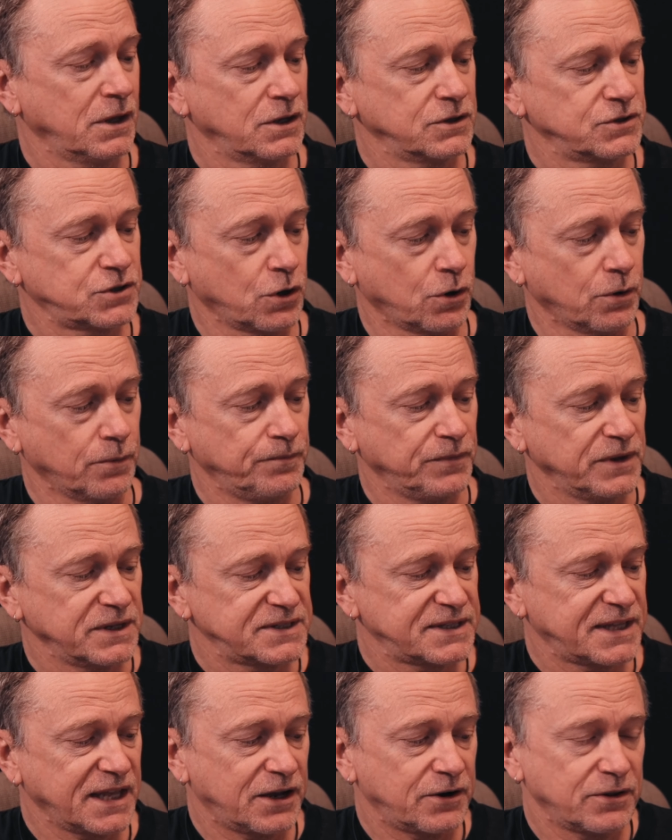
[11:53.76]
So
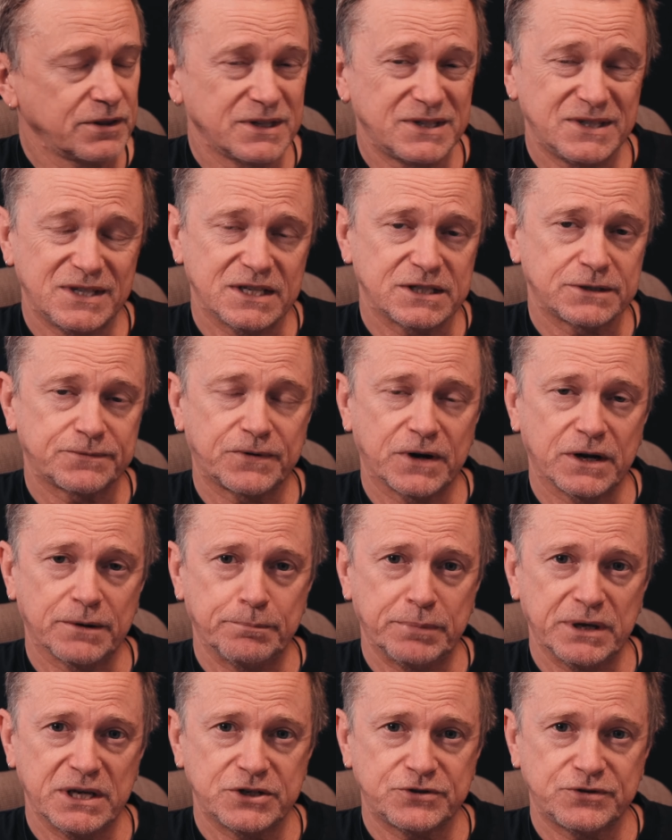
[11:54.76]
start on the sixth
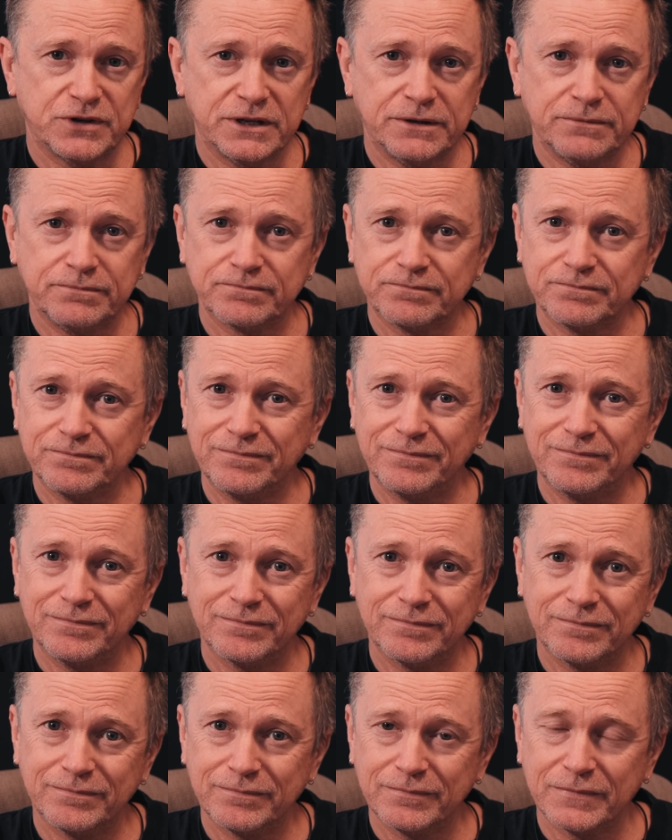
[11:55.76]
fret B string,
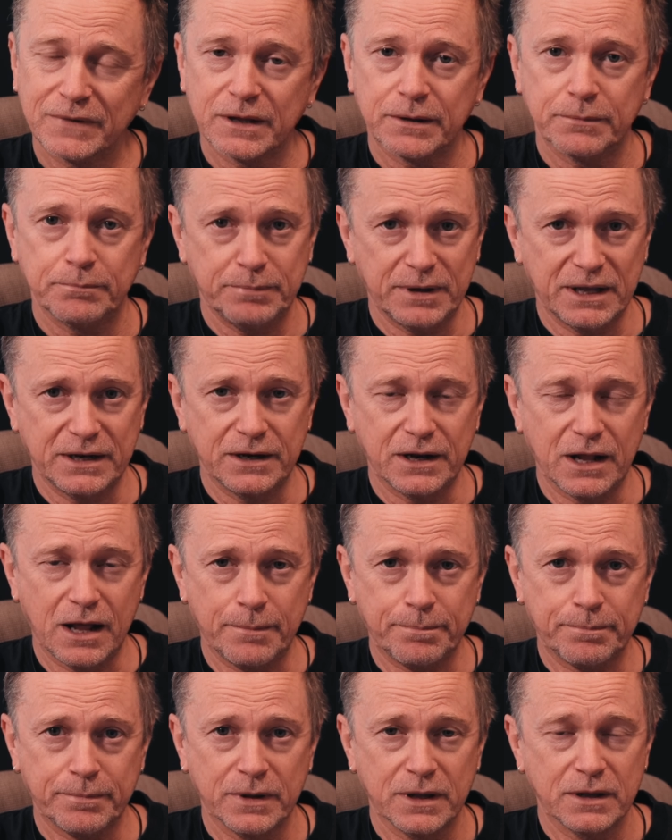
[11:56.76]
bend it
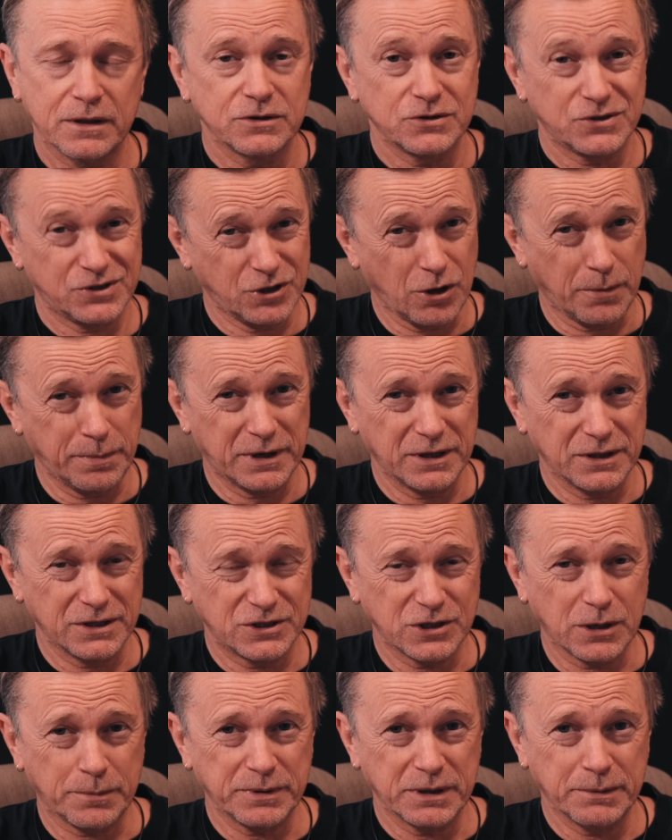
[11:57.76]
up, stop it at the
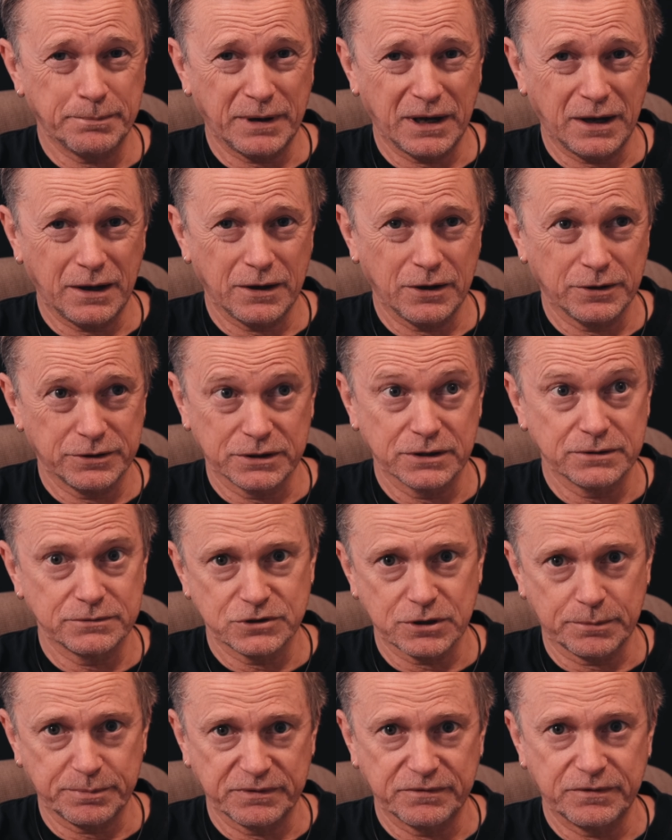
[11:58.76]
top of the bar, at the
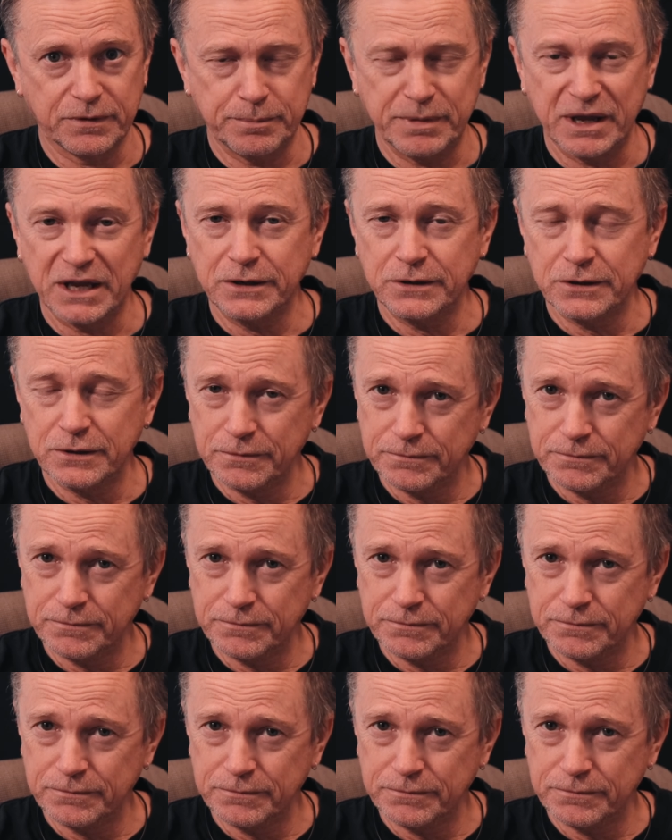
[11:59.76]
top of the bend,